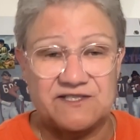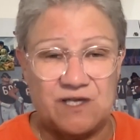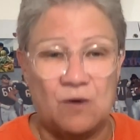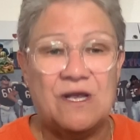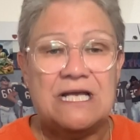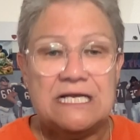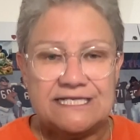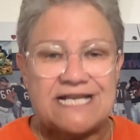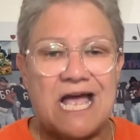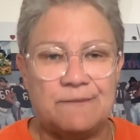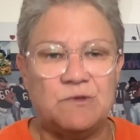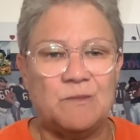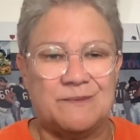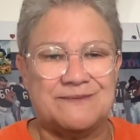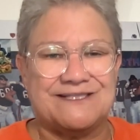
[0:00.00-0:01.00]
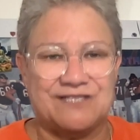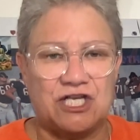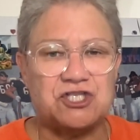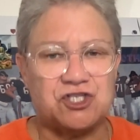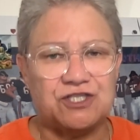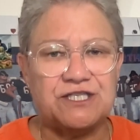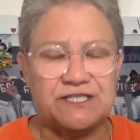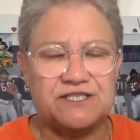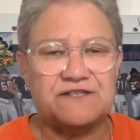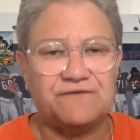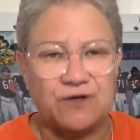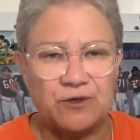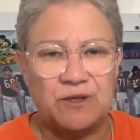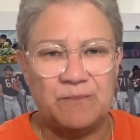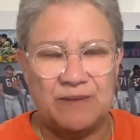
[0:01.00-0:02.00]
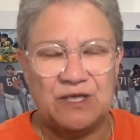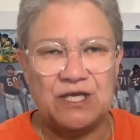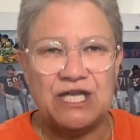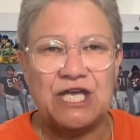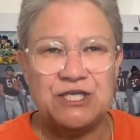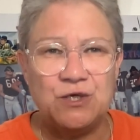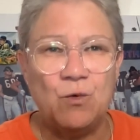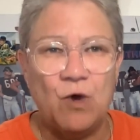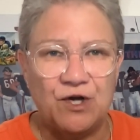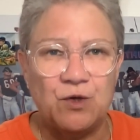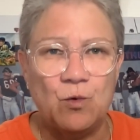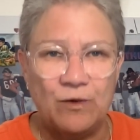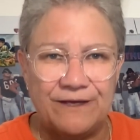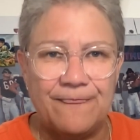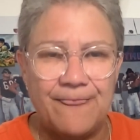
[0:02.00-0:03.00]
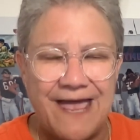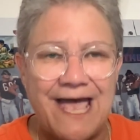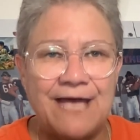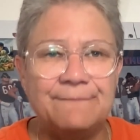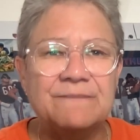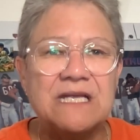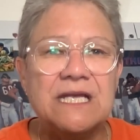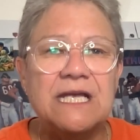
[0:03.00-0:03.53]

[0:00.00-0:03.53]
So time of possession is very big, and you want to win that.